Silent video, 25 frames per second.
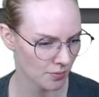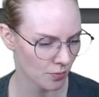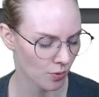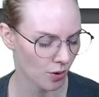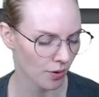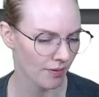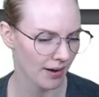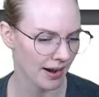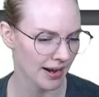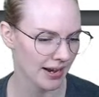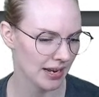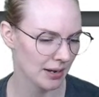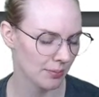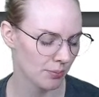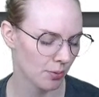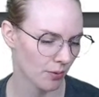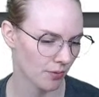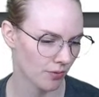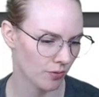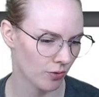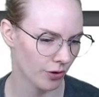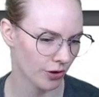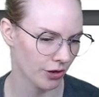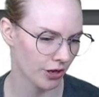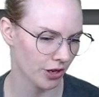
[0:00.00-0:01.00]
more writing a
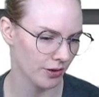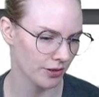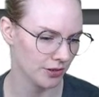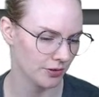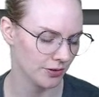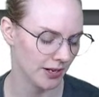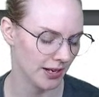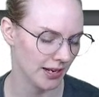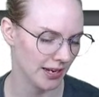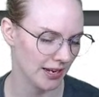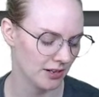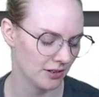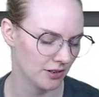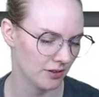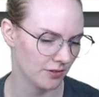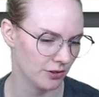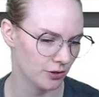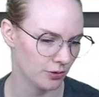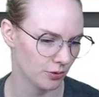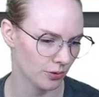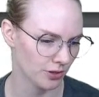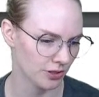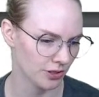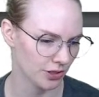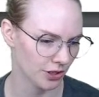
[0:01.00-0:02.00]
portfolio and doing
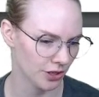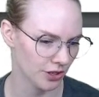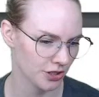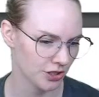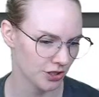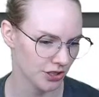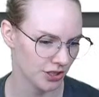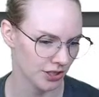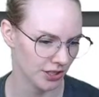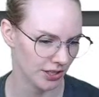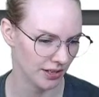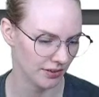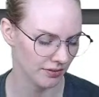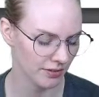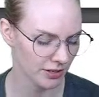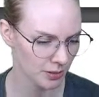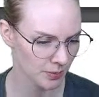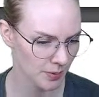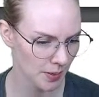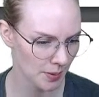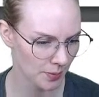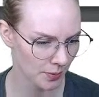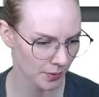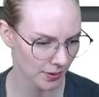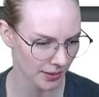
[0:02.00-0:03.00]
individual research to convince
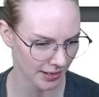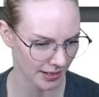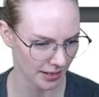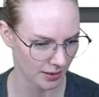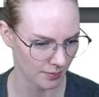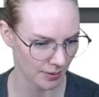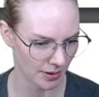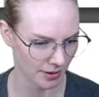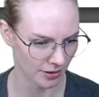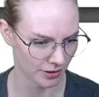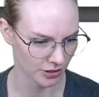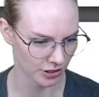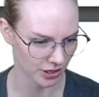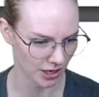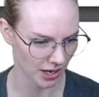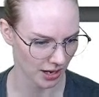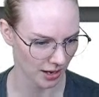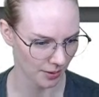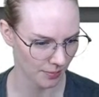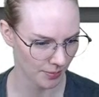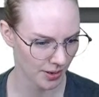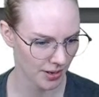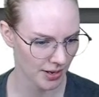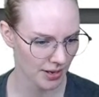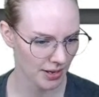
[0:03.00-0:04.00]
people and get a better
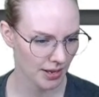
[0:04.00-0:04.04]
job.